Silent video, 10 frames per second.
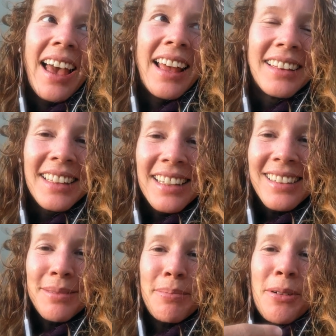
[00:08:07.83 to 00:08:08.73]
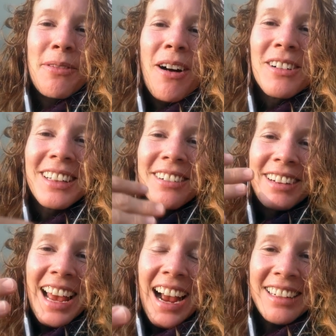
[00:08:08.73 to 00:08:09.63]
And this provoked a
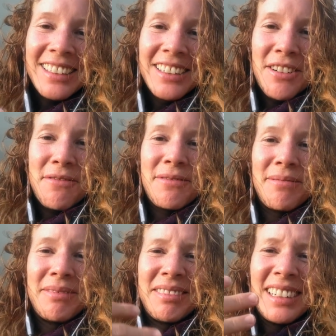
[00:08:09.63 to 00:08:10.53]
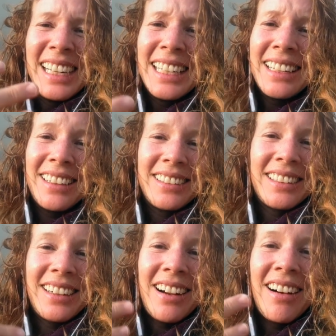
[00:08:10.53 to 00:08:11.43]
reaction of really
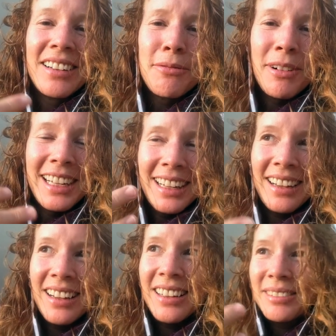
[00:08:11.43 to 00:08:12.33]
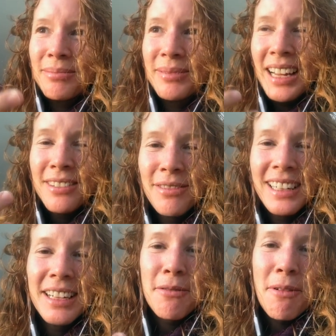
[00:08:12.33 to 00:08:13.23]
unwi- uh, not
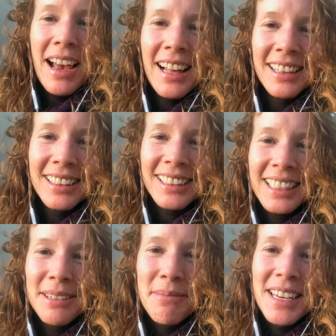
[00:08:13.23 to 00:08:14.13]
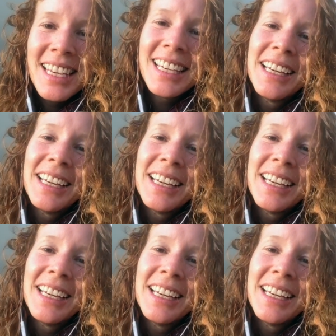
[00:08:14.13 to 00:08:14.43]
feeling well in me.